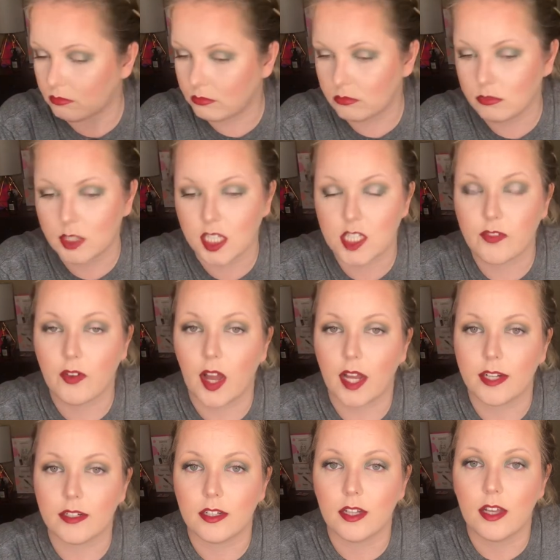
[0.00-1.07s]
that's fine.
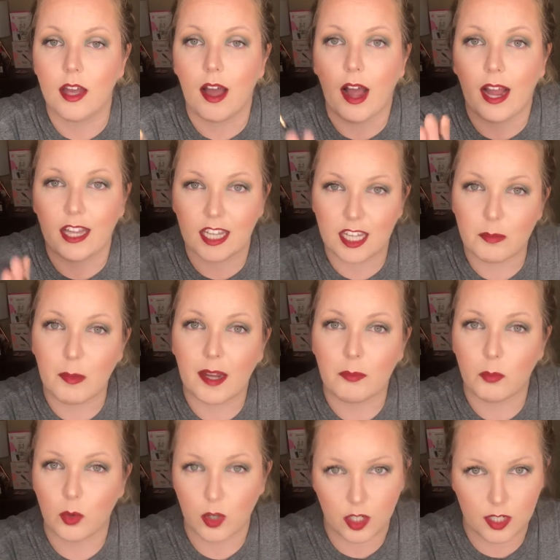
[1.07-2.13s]
I like mine
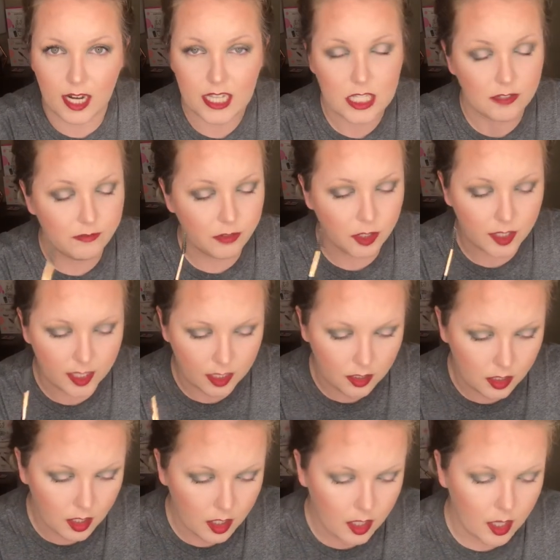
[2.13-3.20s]
more nice and filled in,
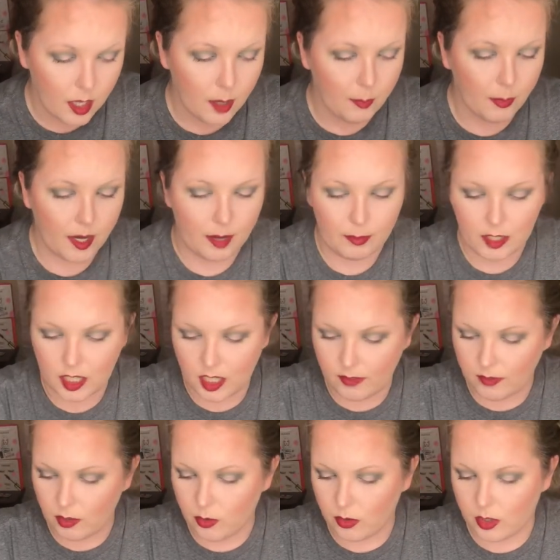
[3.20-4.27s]
but I'm going to give
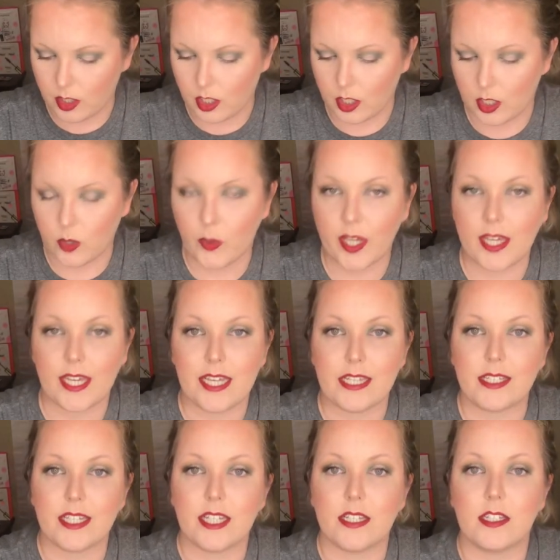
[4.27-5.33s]
you the quick,
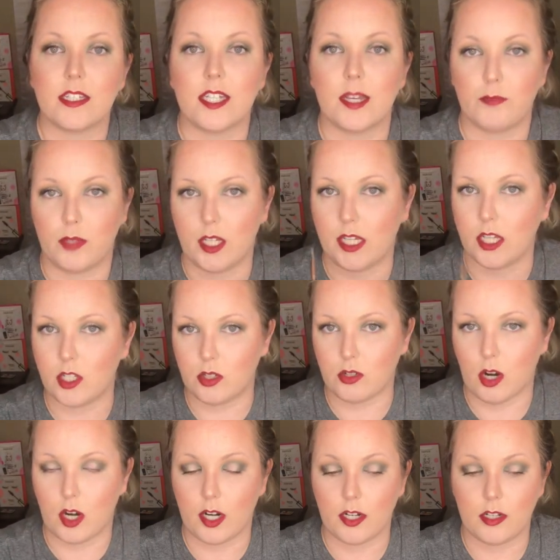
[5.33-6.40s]
easiest tip to get
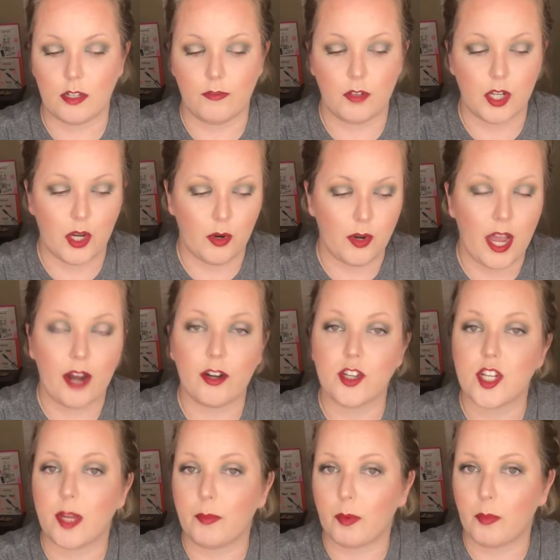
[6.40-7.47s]
started if you don't know how to
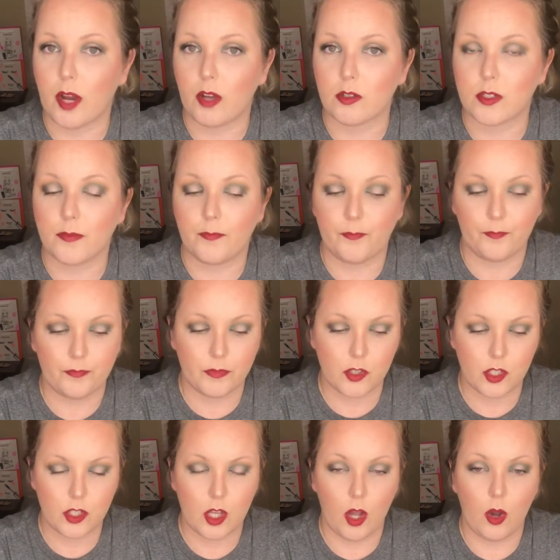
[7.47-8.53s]
shape your brows.
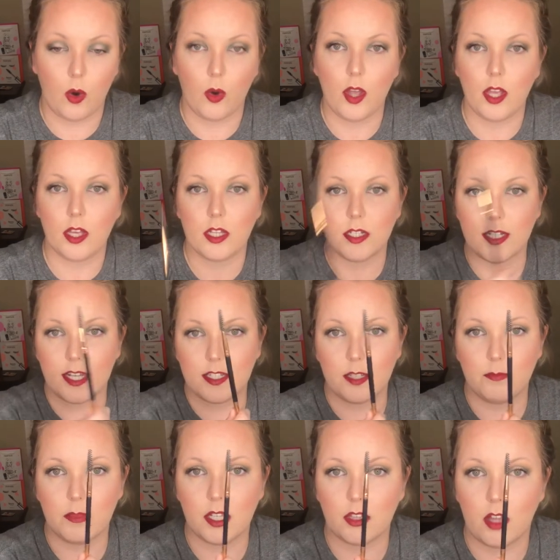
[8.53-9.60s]
So take
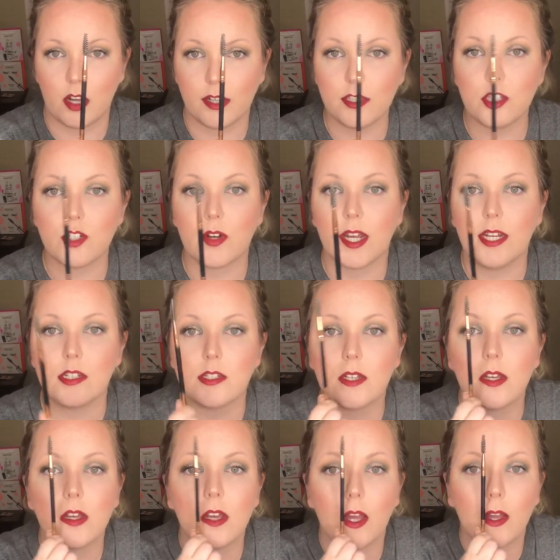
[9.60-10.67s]
something long and straight.
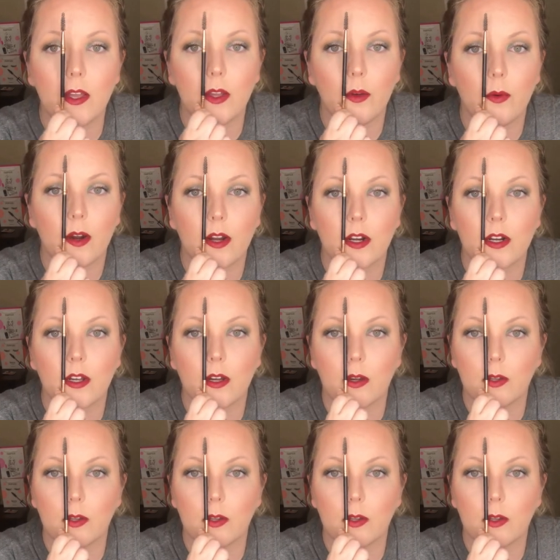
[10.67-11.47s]
You are going to go